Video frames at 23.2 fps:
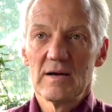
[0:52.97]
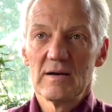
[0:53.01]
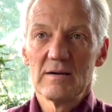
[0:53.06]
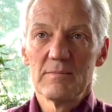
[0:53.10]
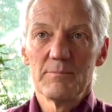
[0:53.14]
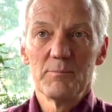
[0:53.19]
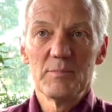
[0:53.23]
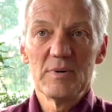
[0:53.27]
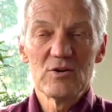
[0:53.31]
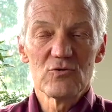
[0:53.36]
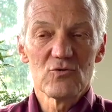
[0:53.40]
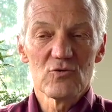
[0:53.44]

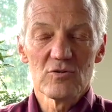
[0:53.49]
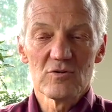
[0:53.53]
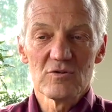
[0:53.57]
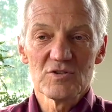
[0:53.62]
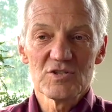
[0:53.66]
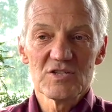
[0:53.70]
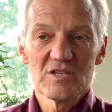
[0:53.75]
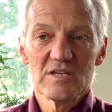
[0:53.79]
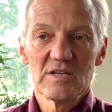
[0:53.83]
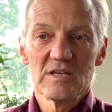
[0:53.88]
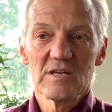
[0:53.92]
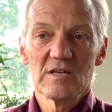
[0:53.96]

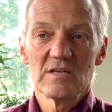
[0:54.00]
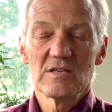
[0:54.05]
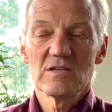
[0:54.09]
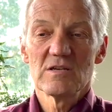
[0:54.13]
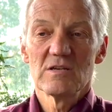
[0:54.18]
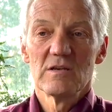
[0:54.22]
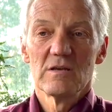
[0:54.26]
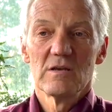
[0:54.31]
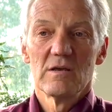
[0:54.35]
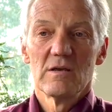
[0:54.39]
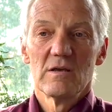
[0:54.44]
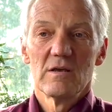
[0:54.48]
minerals in it
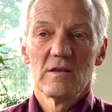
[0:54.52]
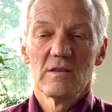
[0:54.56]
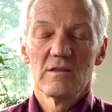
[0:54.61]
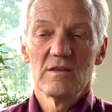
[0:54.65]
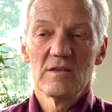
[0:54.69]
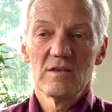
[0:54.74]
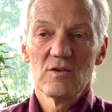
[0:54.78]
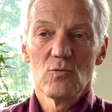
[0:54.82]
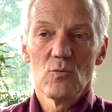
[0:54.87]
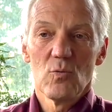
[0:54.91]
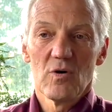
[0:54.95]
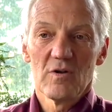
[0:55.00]
that
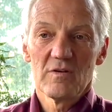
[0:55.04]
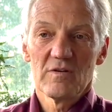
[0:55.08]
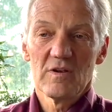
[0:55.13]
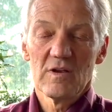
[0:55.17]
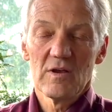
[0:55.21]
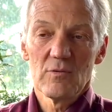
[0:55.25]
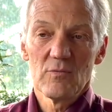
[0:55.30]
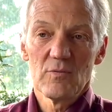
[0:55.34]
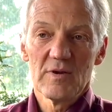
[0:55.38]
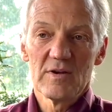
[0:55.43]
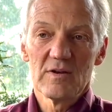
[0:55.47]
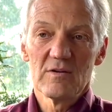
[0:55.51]
you want to
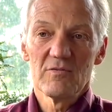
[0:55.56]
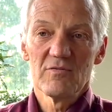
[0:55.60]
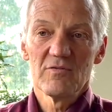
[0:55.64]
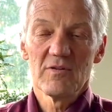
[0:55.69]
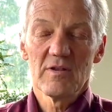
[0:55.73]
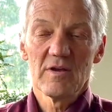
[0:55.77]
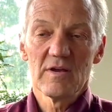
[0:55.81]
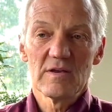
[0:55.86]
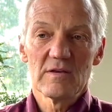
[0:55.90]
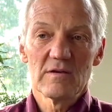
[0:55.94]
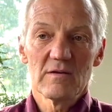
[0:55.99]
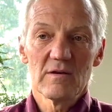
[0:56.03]
get rid of,
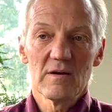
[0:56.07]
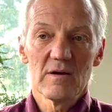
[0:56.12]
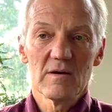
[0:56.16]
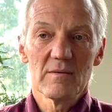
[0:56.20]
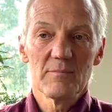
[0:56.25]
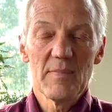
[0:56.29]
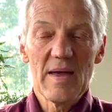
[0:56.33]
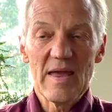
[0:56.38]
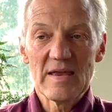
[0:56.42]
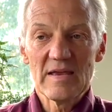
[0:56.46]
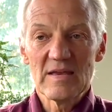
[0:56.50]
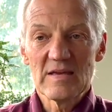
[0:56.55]
like
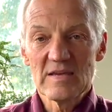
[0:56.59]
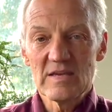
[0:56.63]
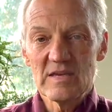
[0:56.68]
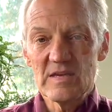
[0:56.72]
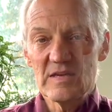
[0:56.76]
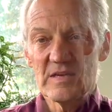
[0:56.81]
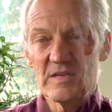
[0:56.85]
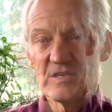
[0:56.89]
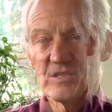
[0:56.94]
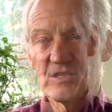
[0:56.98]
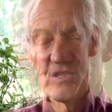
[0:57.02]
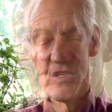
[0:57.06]

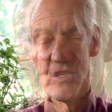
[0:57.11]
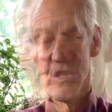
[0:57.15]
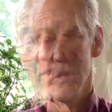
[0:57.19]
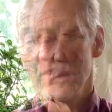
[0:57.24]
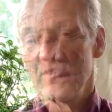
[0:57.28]
manganese.